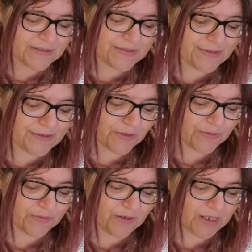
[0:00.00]

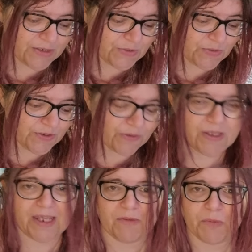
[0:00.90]
so I thought,
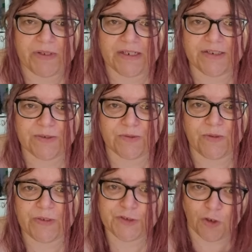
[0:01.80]
okay, well, we're gonna do
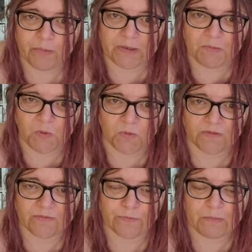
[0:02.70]
the chopping mall
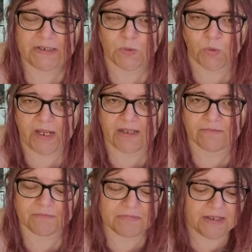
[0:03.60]
for my daughter,
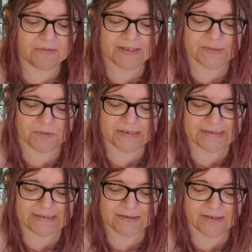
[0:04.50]
and that's what I
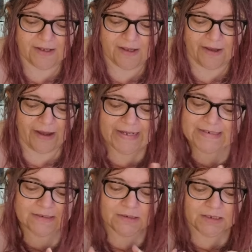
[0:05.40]
did. I
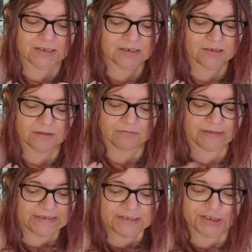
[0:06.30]
didn't
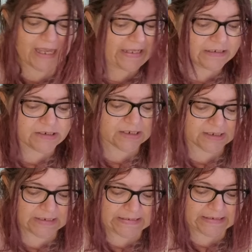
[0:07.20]
really change
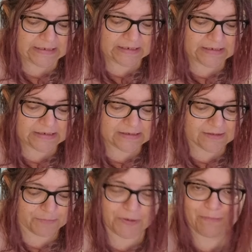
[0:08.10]
anything in it.
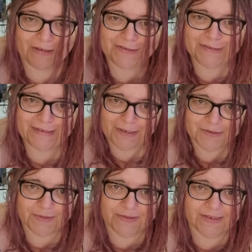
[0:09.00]
I pretty much stuck
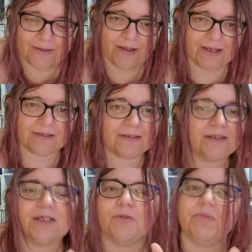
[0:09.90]
to the design
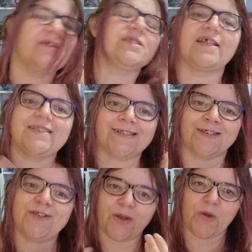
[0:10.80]
because I
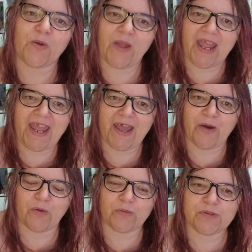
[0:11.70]
didn't know
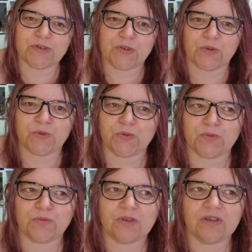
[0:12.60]
how to,